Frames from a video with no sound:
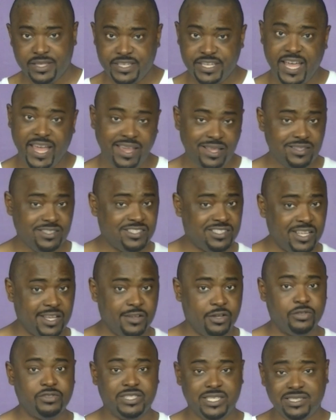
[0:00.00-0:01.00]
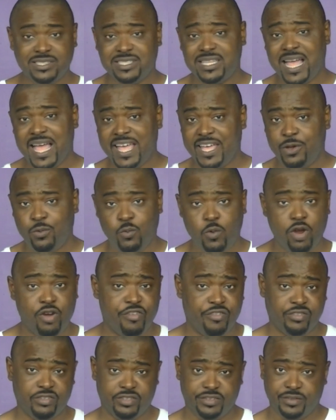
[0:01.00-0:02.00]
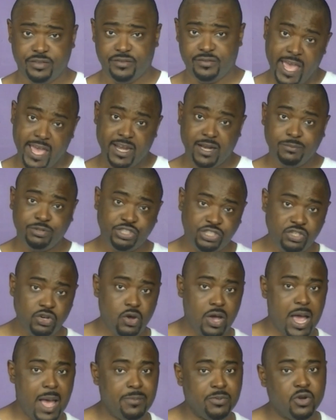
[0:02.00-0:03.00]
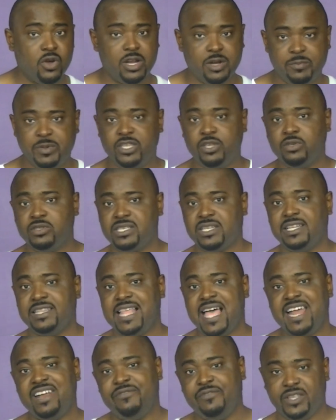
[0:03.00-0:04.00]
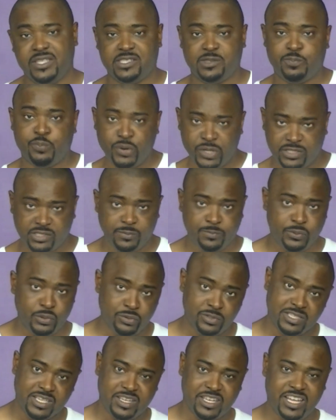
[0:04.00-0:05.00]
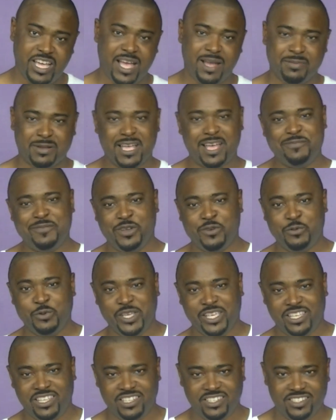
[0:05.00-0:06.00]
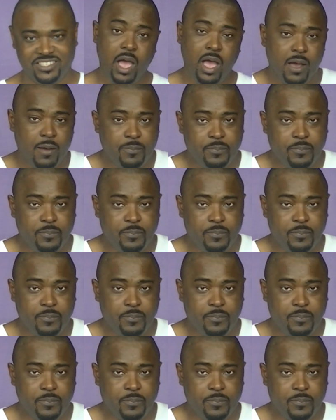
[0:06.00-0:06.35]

Yet and still, this diet worked. And I'm sure I'm going to be using a lot of its principles in the upcoming weeks.